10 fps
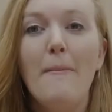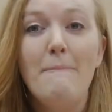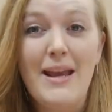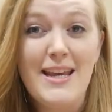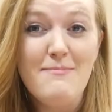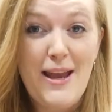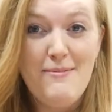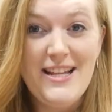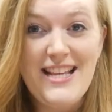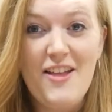Making
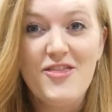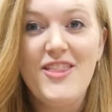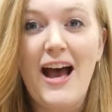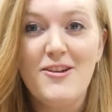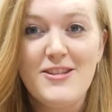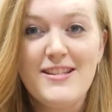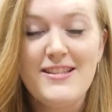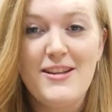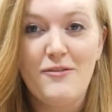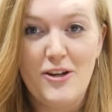payments at
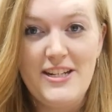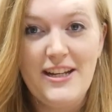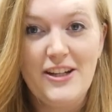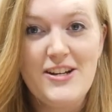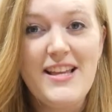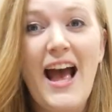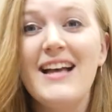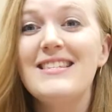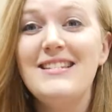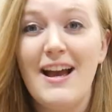thousands of retailers
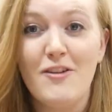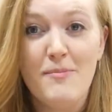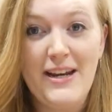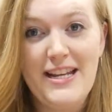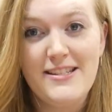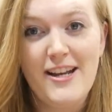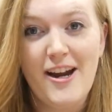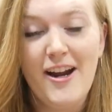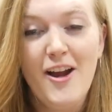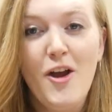has never been
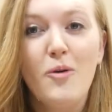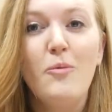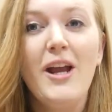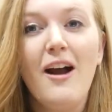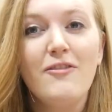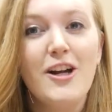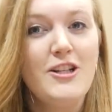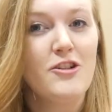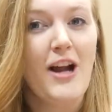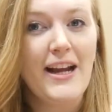easier. We offer a
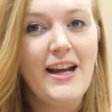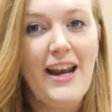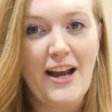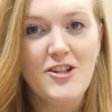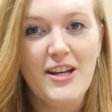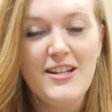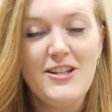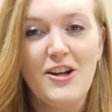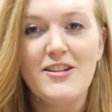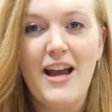direct connection
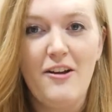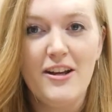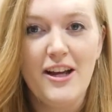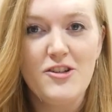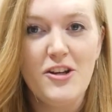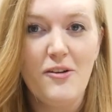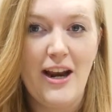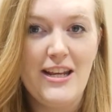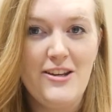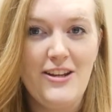to your Town & Country
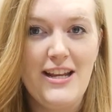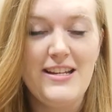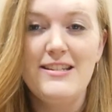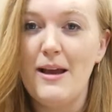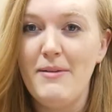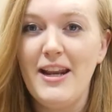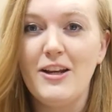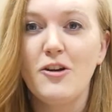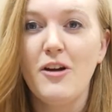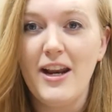Credit Union debit
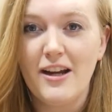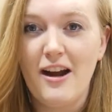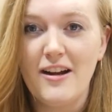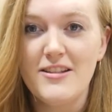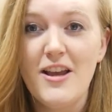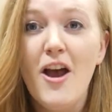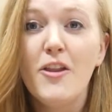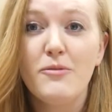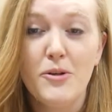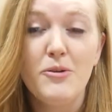and credit cards
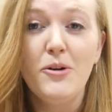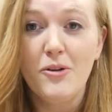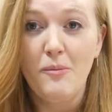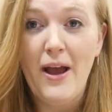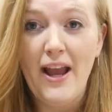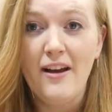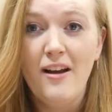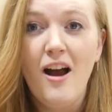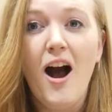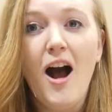through Google Pay,
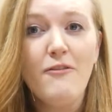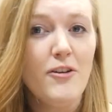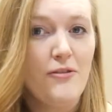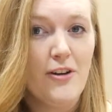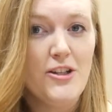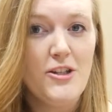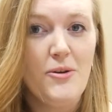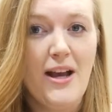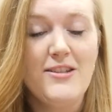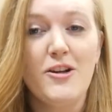often referred
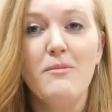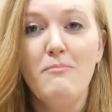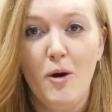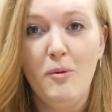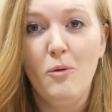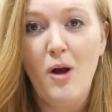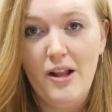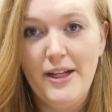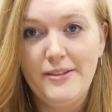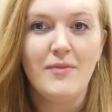to as your mobile
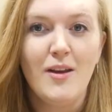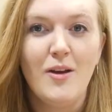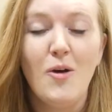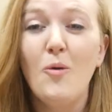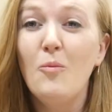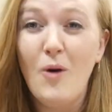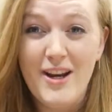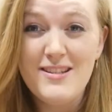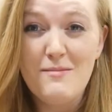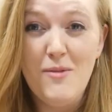wallet. What
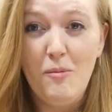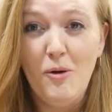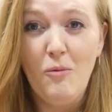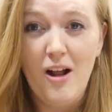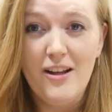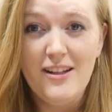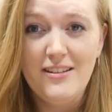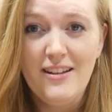is a mobile wallet?